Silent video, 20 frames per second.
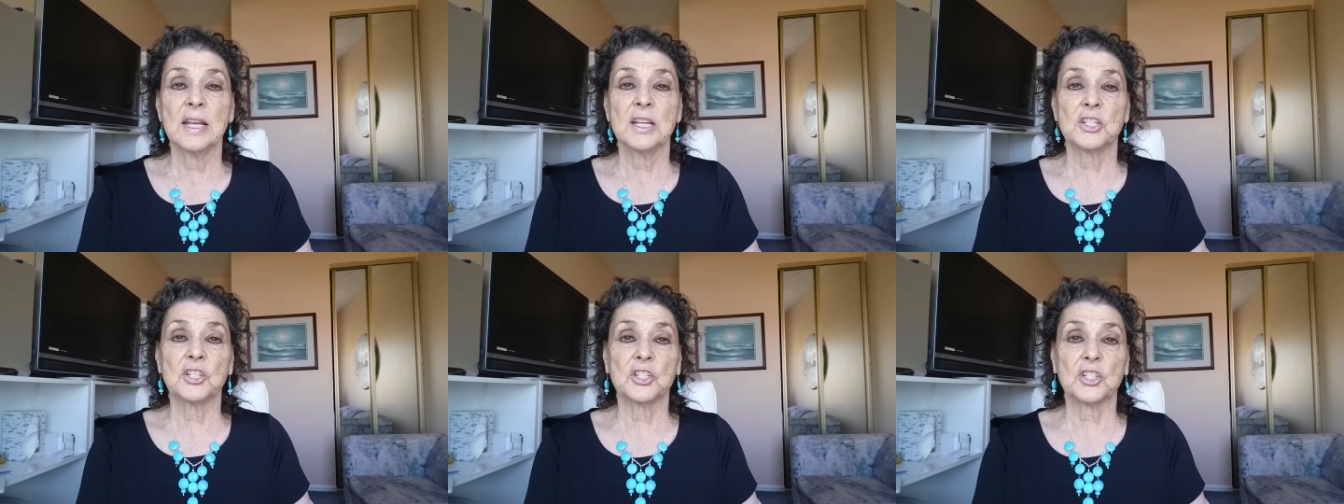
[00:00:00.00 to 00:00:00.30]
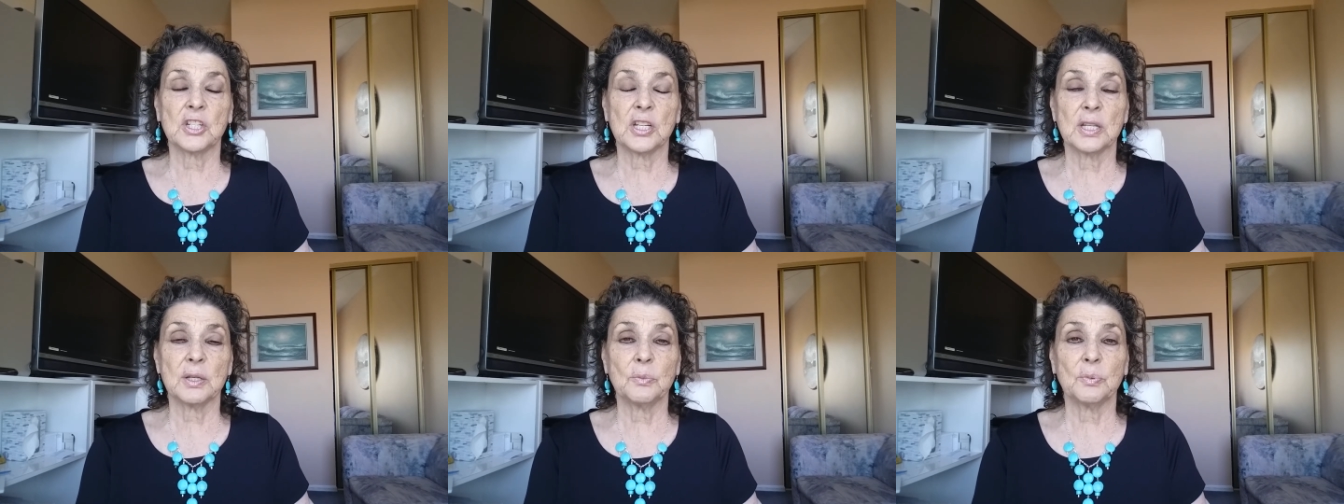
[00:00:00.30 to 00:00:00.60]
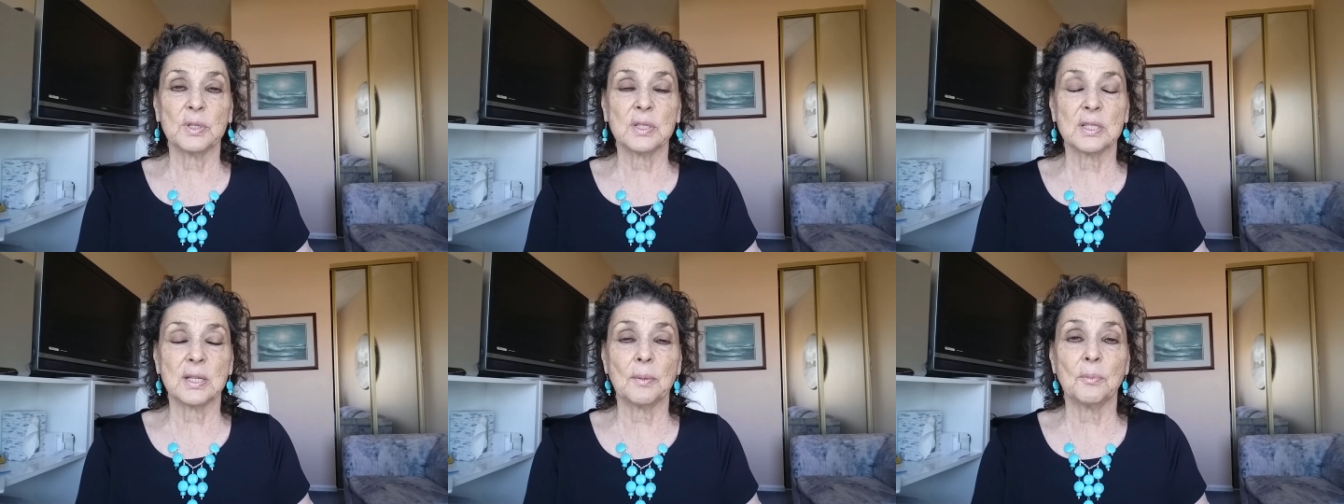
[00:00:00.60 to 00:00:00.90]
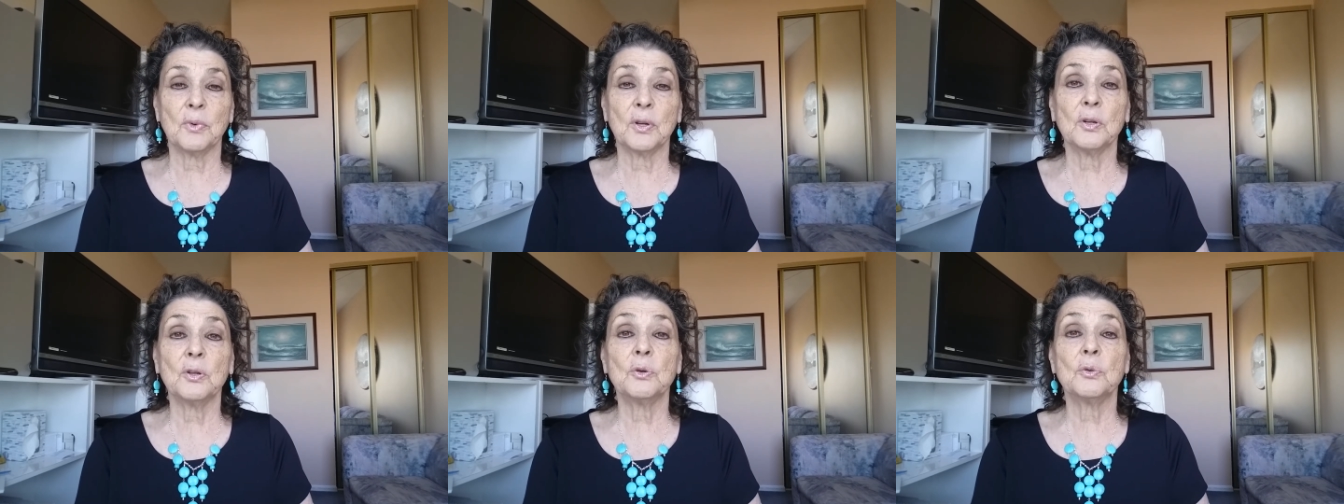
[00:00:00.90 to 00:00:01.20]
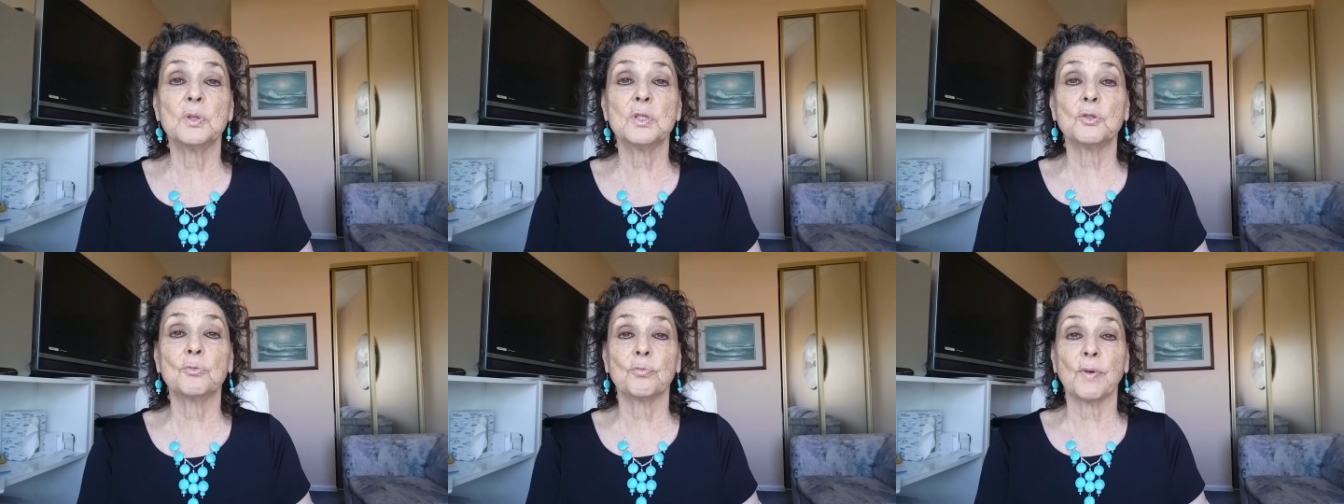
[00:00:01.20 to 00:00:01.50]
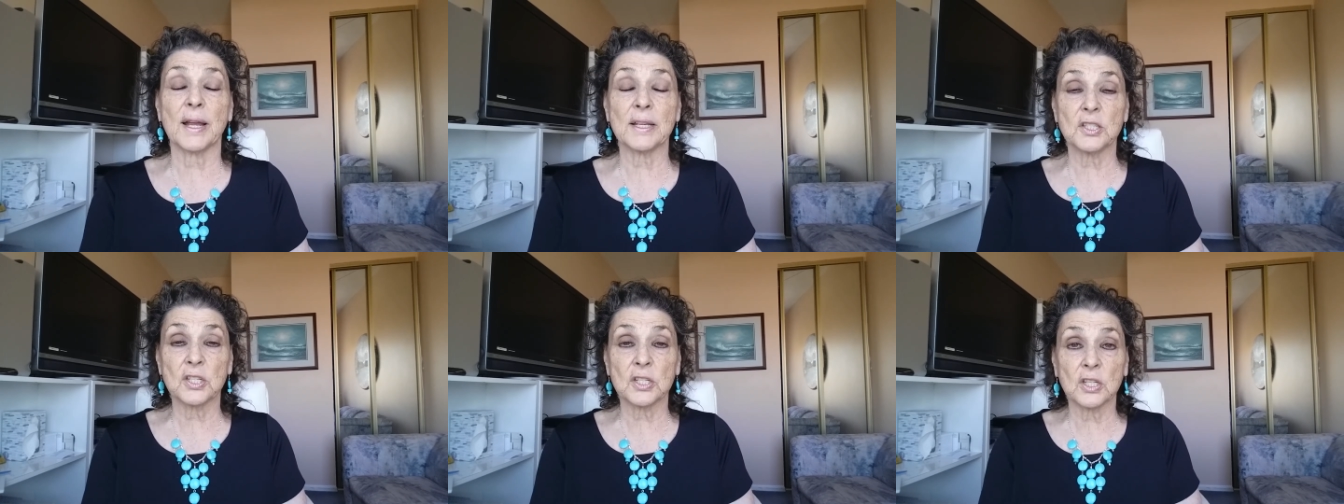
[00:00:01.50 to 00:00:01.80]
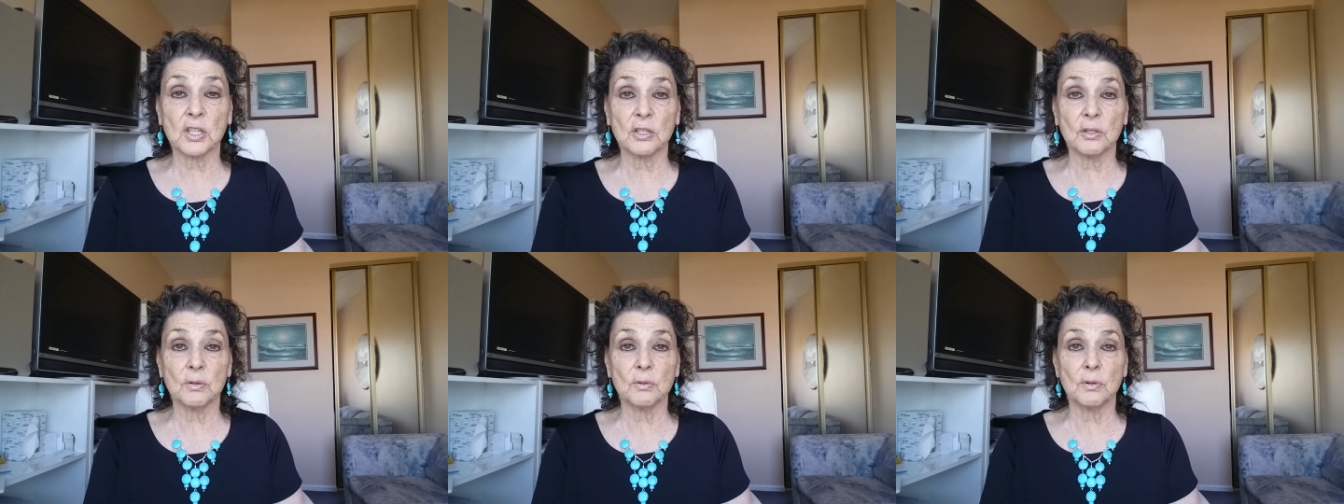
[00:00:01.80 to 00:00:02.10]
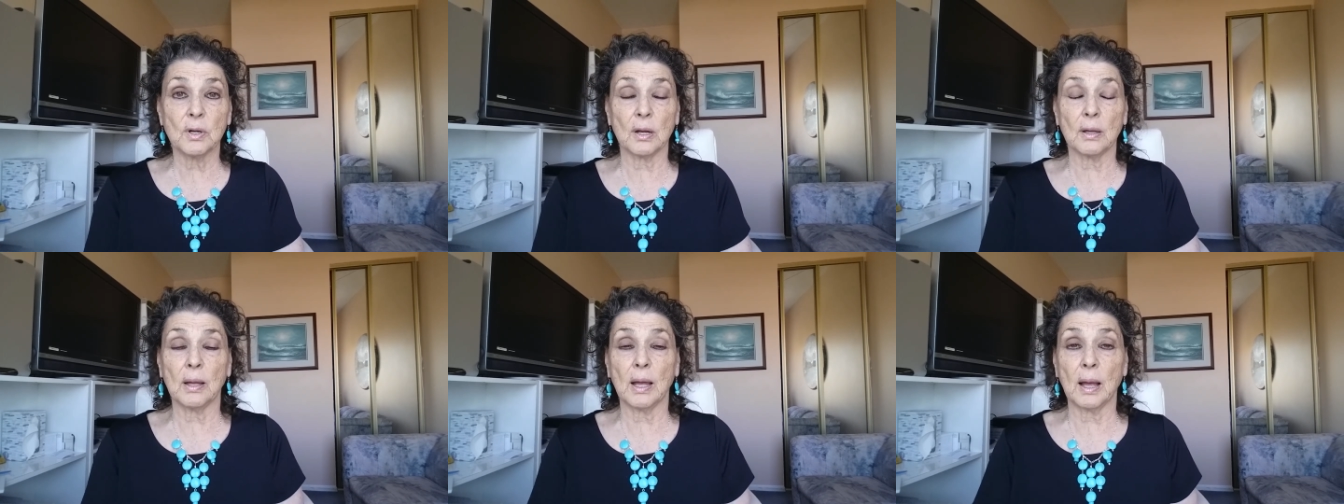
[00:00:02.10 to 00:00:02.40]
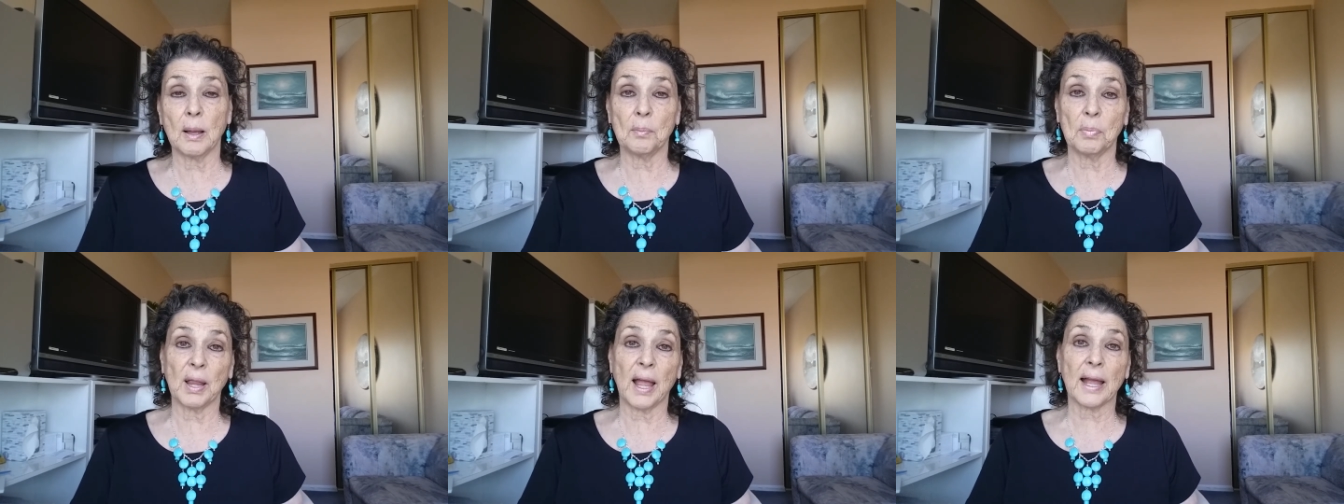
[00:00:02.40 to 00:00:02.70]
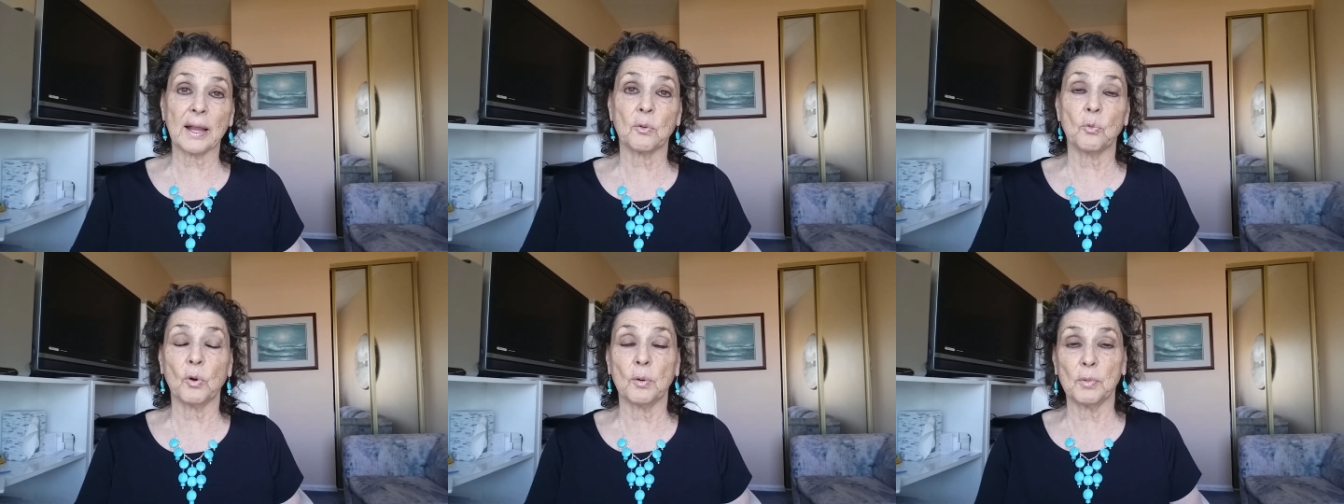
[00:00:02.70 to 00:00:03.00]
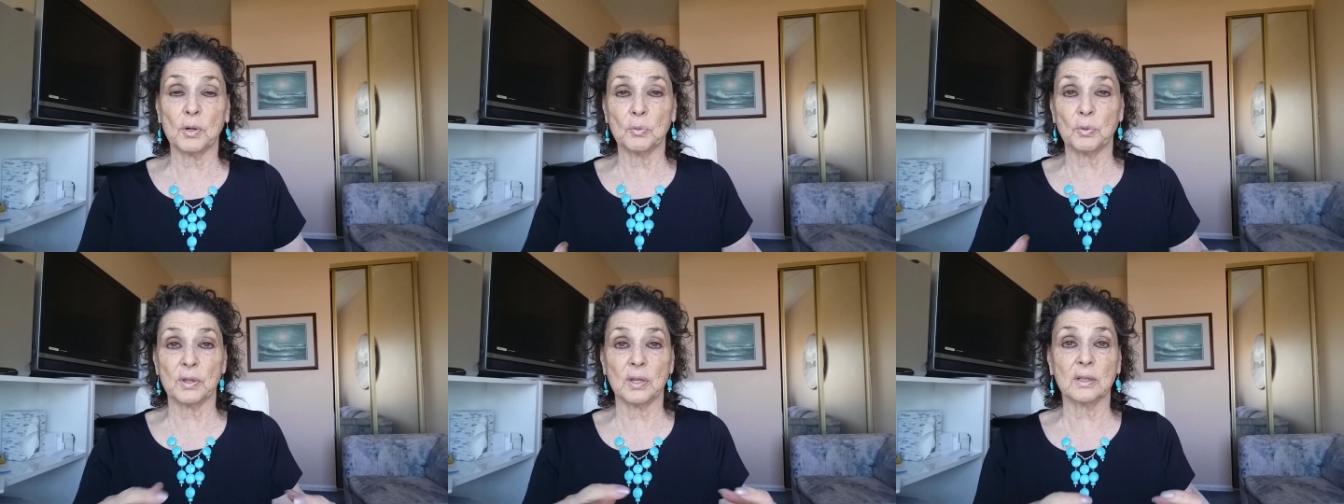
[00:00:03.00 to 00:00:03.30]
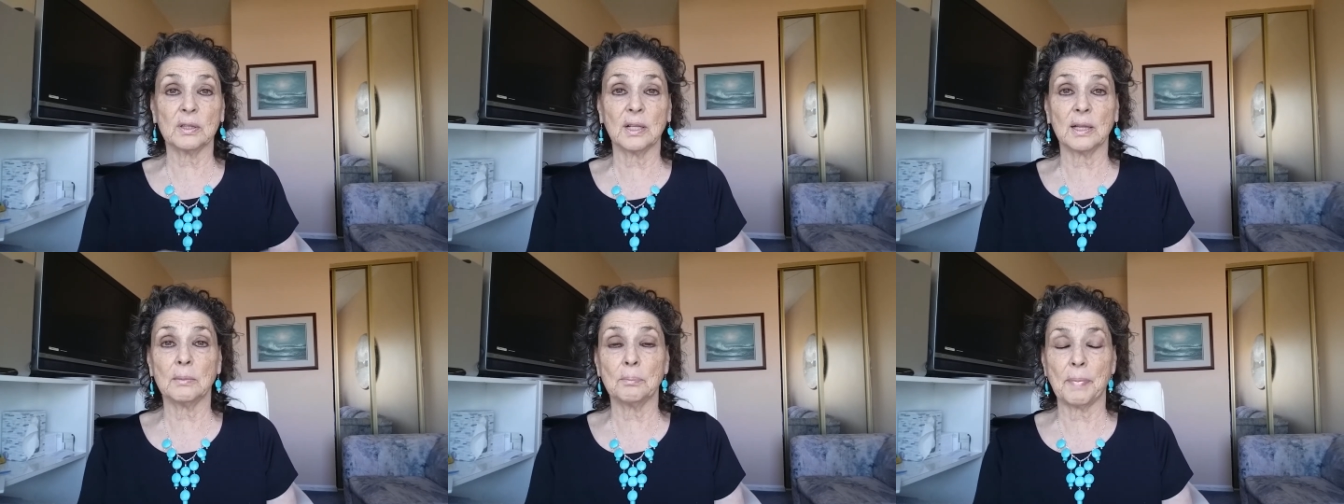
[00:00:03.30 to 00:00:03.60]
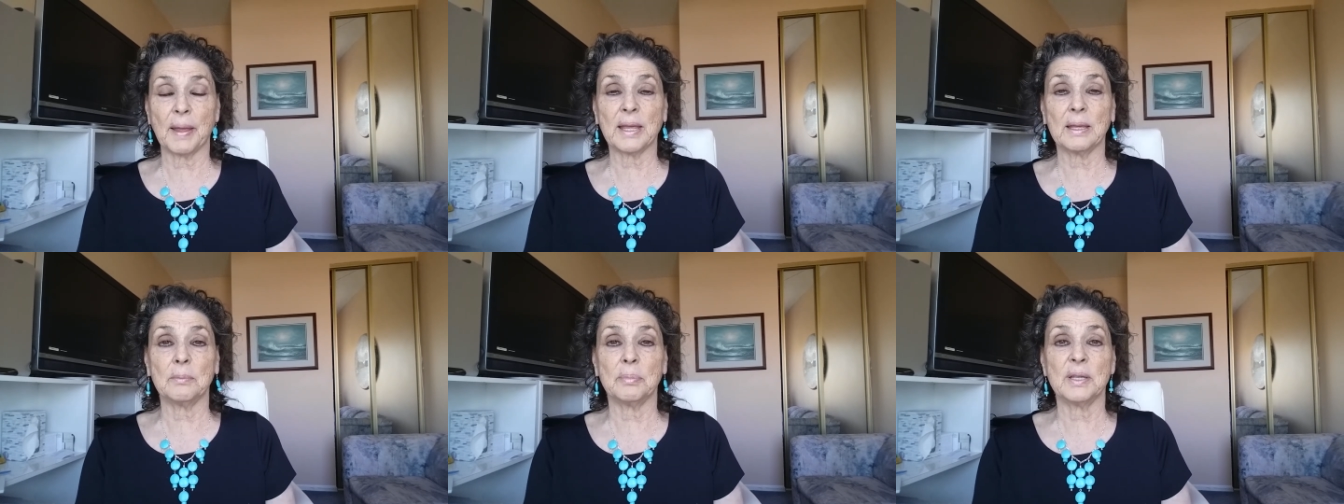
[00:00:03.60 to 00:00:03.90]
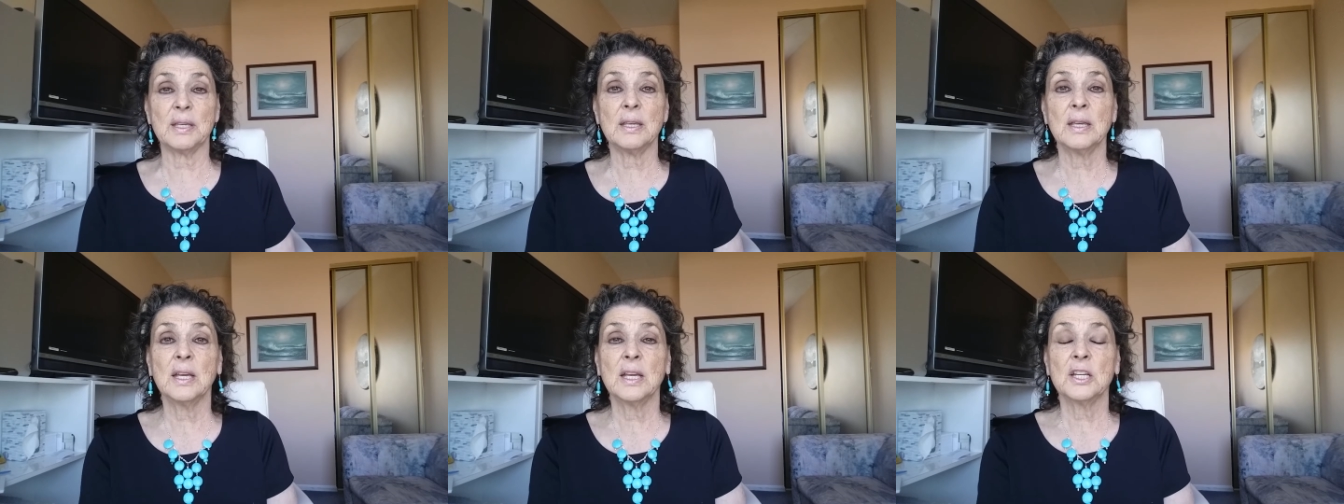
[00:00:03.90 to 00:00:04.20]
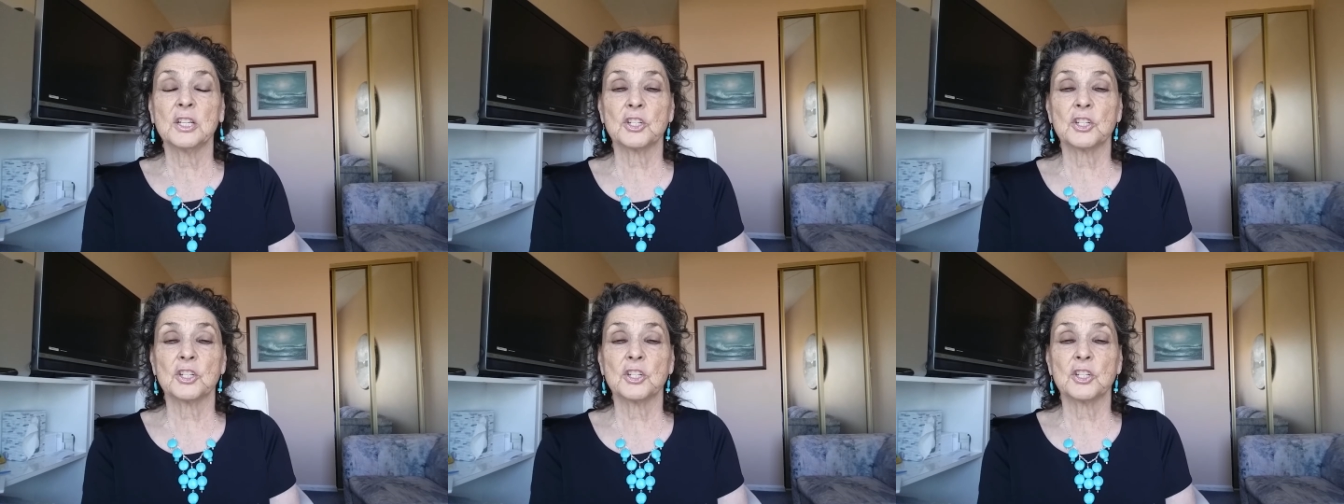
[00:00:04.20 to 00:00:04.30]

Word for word: She was someone who was rescued, a, a black woman with a little baby.